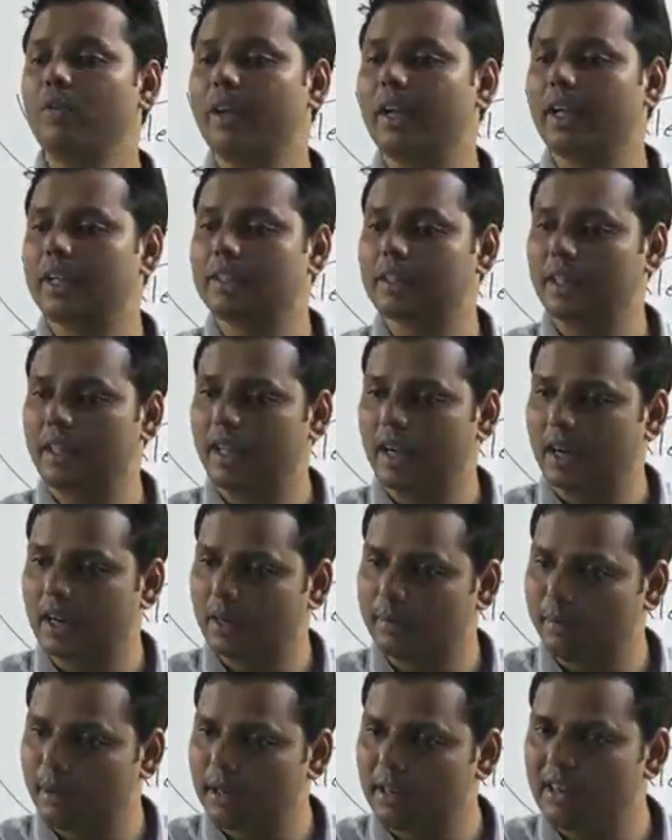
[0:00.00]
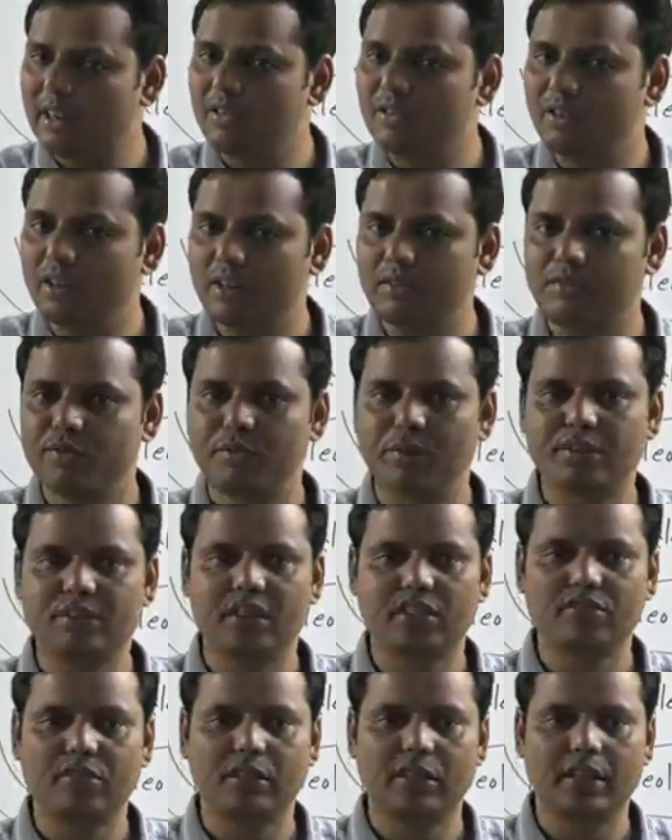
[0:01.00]
we can say Harappan
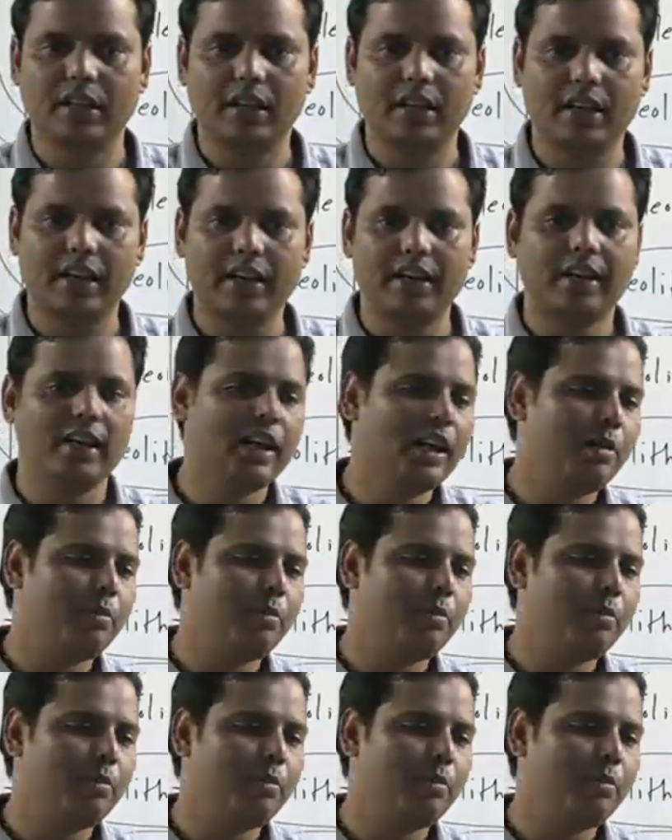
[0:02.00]
influences were there, right?